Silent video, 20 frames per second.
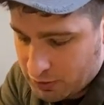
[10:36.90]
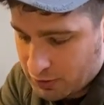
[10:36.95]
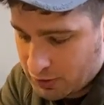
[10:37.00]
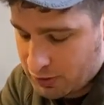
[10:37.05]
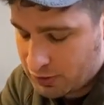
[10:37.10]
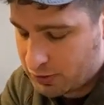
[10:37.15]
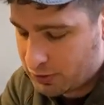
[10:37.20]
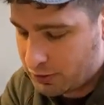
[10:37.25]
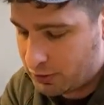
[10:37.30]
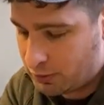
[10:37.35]
this
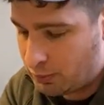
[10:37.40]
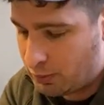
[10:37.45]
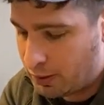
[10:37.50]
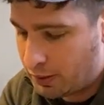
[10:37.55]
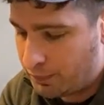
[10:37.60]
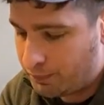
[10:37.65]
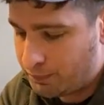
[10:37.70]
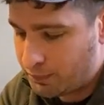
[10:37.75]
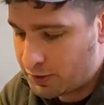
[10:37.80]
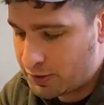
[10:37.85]
to
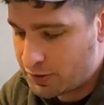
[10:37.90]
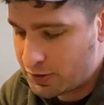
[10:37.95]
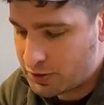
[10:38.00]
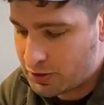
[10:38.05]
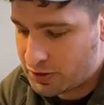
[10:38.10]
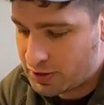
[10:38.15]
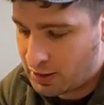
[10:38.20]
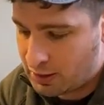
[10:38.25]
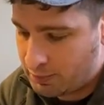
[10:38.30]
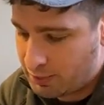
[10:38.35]
cinch
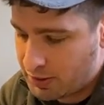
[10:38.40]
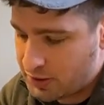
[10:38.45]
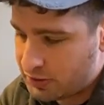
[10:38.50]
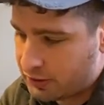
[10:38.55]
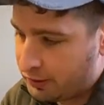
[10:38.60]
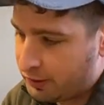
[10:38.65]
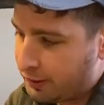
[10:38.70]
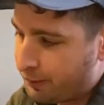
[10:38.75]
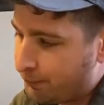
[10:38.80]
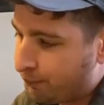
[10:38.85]
down my
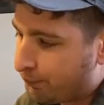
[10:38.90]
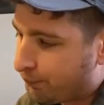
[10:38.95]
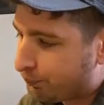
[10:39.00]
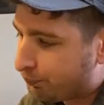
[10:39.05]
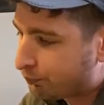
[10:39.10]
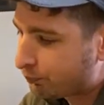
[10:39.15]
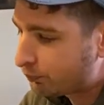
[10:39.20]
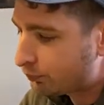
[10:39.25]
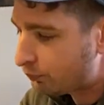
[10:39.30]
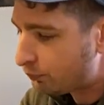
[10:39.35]
sling.
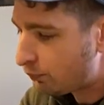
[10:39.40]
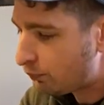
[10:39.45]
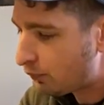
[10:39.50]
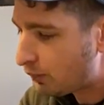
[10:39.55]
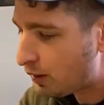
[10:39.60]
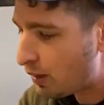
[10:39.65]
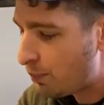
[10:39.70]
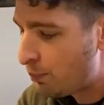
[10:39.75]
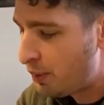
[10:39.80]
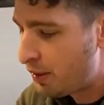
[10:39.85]

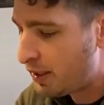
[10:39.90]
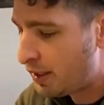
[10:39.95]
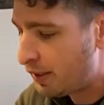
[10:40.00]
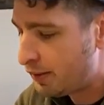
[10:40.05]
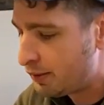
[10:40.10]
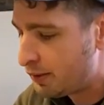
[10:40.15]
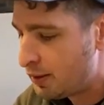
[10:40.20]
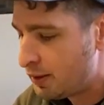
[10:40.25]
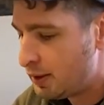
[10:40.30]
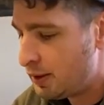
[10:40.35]
But again,
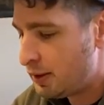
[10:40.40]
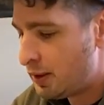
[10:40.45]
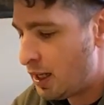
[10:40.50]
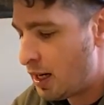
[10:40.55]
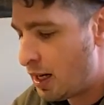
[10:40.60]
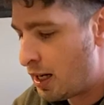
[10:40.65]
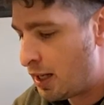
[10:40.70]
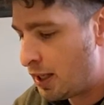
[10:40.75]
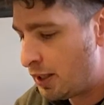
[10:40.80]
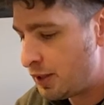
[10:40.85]

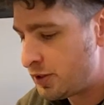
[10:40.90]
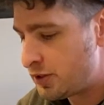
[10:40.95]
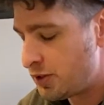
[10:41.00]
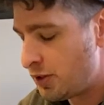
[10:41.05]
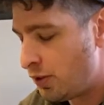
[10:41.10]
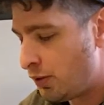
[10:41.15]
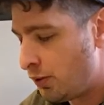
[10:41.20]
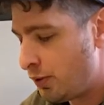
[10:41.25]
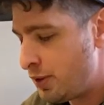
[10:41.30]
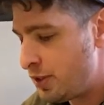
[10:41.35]
it's
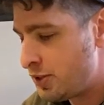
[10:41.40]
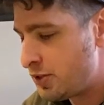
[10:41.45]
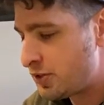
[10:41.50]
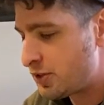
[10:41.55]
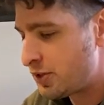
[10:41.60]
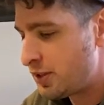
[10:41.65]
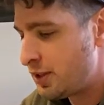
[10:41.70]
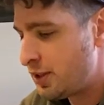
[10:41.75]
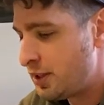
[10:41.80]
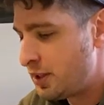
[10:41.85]

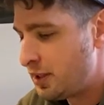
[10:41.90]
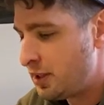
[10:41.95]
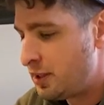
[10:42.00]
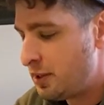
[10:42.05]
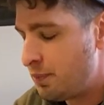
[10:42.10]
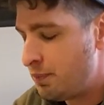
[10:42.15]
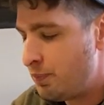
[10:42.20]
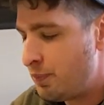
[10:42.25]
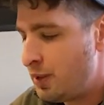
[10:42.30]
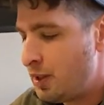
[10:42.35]
always,
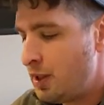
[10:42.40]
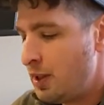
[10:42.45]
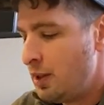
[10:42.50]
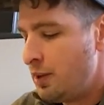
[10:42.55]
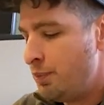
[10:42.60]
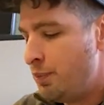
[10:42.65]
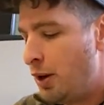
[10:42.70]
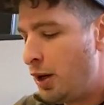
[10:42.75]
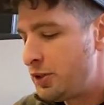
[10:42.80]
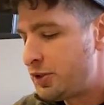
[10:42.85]

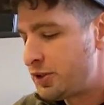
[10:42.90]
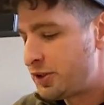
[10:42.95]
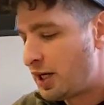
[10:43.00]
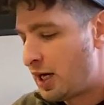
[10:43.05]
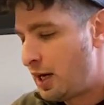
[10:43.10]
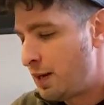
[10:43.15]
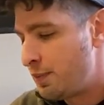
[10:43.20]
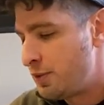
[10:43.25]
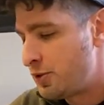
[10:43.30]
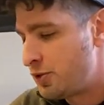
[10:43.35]
most of the
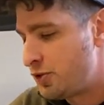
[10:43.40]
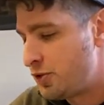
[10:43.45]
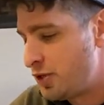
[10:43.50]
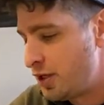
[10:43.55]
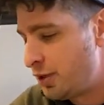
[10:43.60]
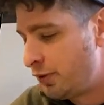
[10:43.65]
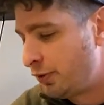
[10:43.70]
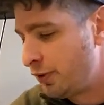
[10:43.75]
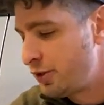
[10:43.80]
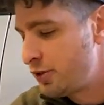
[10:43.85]
time it's
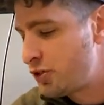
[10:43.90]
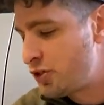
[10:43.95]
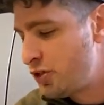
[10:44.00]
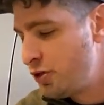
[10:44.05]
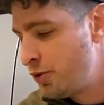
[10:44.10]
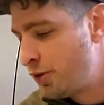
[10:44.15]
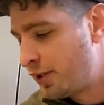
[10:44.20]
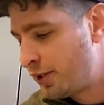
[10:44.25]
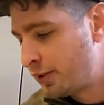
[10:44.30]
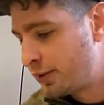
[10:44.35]
generally the
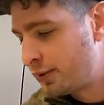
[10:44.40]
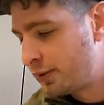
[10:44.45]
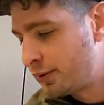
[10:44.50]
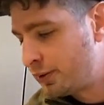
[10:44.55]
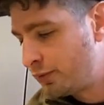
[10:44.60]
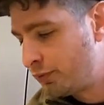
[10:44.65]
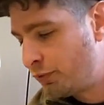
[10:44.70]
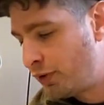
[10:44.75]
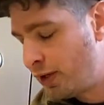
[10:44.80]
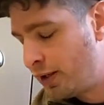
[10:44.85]
shooter.
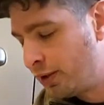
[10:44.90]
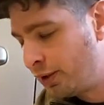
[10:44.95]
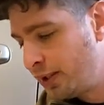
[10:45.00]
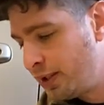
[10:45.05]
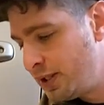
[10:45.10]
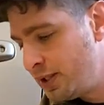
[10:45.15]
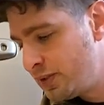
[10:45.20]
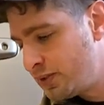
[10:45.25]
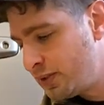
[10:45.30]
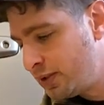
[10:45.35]
Rarely
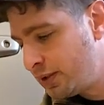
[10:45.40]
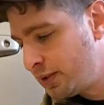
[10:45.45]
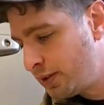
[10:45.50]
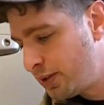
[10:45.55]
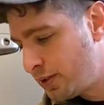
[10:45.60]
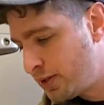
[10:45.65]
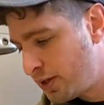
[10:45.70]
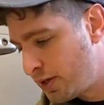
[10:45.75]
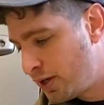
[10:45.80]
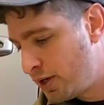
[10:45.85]
is it
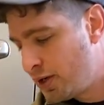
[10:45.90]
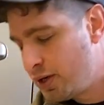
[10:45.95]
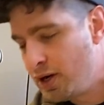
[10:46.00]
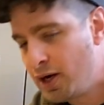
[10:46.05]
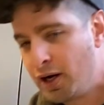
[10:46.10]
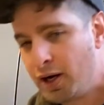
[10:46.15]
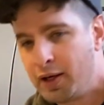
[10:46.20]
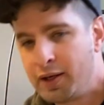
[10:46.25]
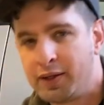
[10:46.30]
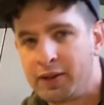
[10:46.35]
the
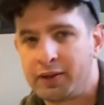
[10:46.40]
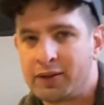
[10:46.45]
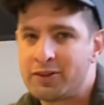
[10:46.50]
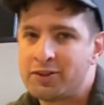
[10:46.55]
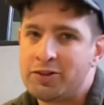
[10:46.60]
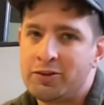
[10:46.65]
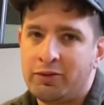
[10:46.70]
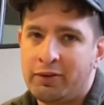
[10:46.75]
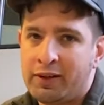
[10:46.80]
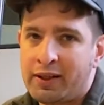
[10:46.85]
gun unless
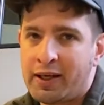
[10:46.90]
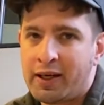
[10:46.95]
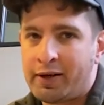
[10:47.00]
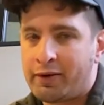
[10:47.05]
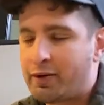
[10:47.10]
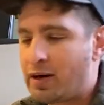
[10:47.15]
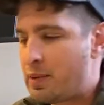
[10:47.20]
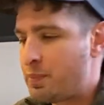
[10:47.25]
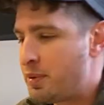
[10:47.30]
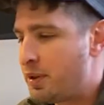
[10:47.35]
you really got a
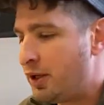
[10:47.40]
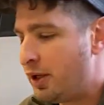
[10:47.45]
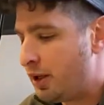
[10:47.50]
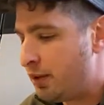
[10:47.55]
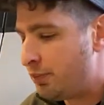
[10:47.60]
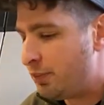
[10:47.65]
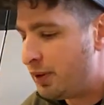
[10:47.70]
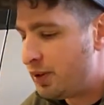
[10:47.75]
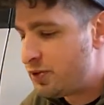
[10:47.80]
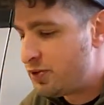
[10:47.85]
crappy gun.
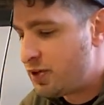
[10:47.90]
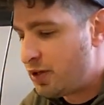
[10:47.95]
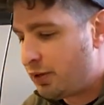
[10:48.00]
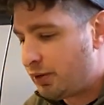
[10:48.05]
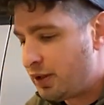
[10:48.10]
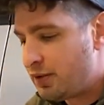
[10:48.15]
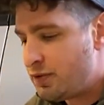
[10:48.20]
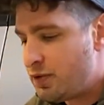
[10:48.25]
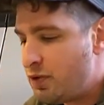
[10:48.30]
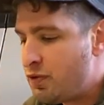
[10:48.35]
But generally,
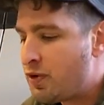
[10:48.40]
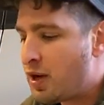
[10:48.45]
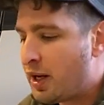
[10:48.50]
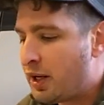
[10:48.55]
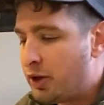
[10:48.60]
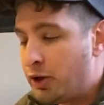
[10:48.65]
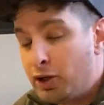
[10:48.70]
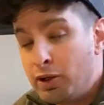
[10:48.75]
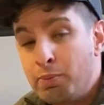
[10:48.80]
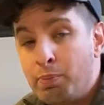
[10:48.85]
if you've got a
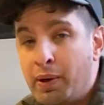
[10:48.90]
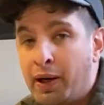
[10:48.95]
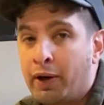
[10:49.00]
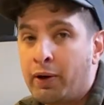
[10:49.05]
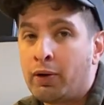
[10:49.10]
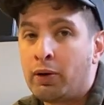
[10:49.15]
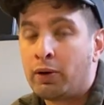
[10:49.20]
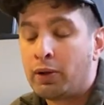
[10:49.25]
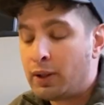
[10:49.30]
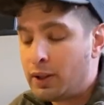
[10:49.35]
good
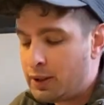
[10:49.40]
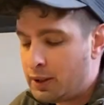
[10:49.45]
barrel